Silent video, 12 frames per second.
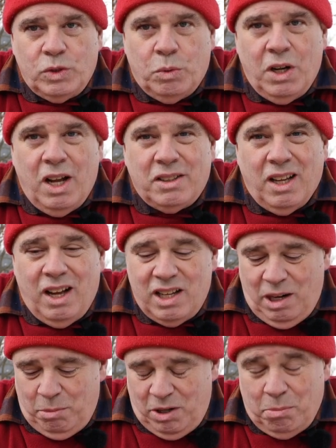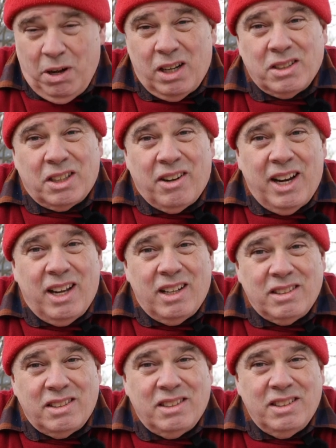We're not talking about a box of
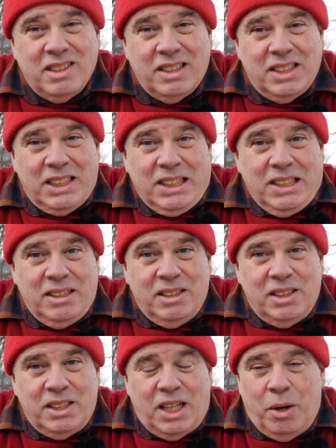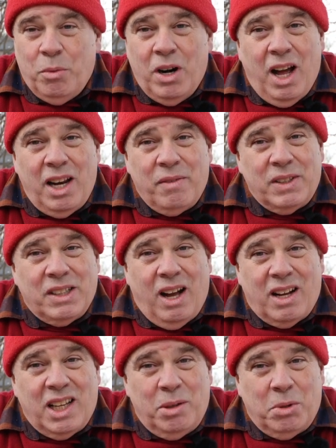crayons. And we're not even
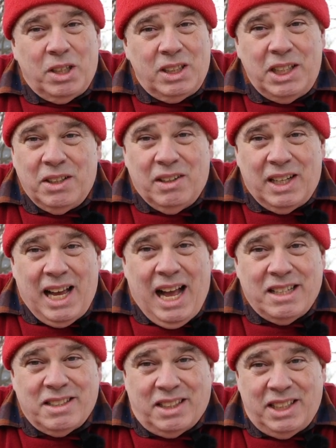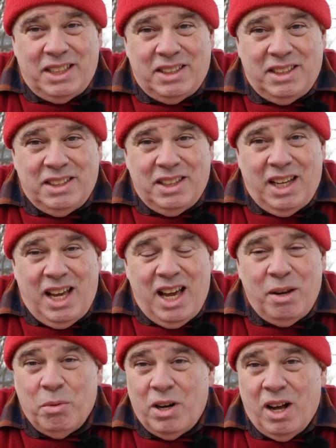talking about a liter of gasoline.
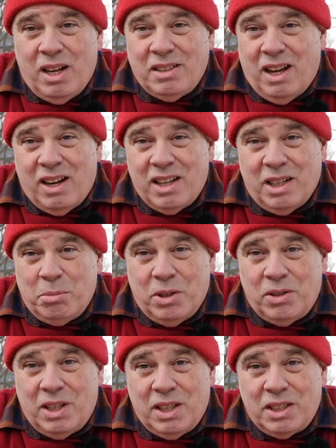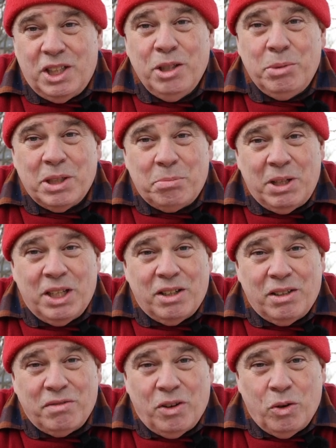And we're not talking about a cubic
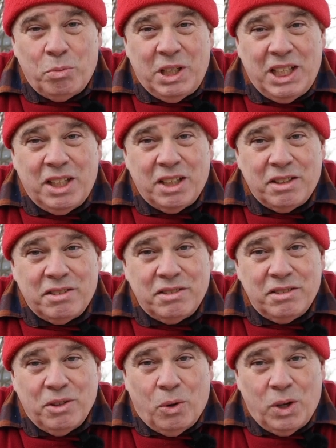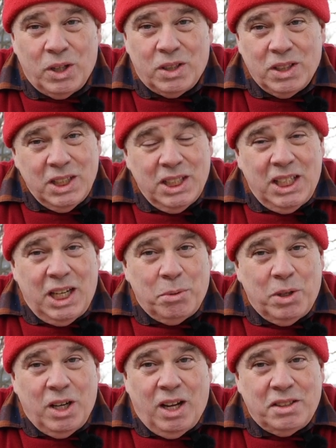meter of home heating oil. And
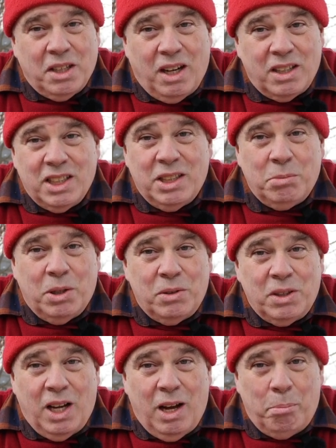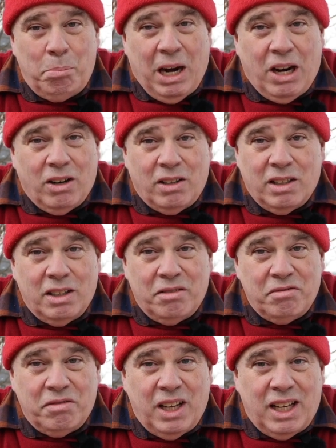we're not talking about a barrel
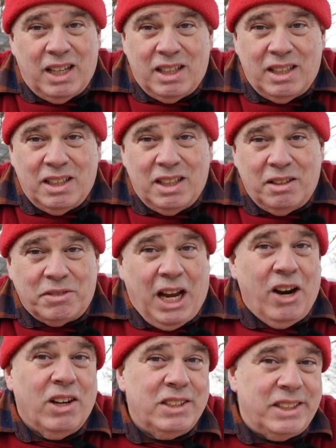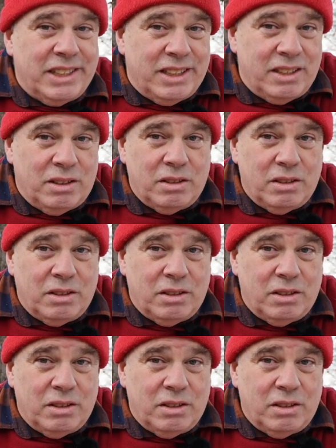of kerosene.